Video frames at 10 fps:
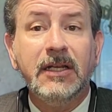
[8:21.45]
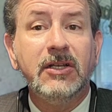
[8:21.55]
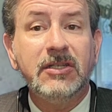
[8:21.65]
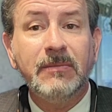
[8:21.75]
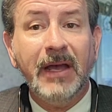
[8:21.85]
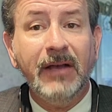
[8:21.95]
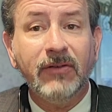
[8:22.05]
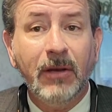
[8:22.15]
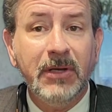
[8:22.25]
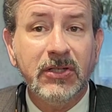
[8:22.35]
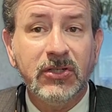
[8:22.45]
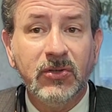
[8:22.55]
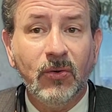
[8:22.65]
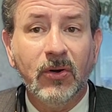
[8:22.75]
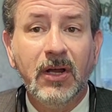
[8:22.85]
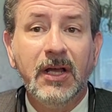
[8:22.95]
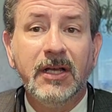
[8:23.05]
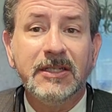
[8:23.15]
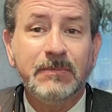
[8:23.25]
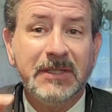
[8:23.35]
She may have come in the store
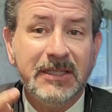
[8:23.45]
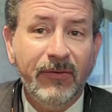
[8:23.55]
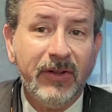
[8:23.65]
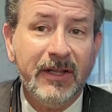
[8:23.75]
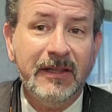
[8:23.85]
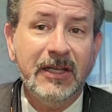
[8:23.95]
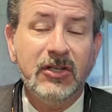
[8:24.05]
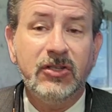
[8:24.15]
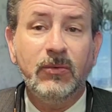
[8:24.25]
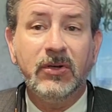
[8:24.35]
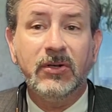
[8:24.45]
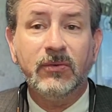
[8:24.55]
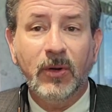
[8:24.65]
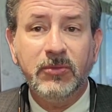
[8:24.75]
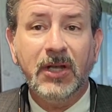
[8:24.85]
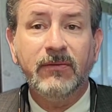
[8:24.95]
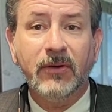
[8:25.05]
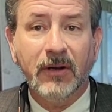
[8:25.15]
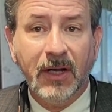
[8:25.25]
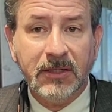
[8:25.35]
specifically thinking she wanted a rope chain for
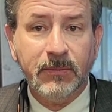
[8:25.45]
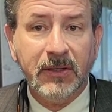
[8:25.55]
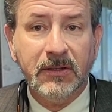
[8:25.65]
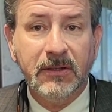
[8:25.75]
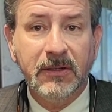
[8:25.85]
her husband,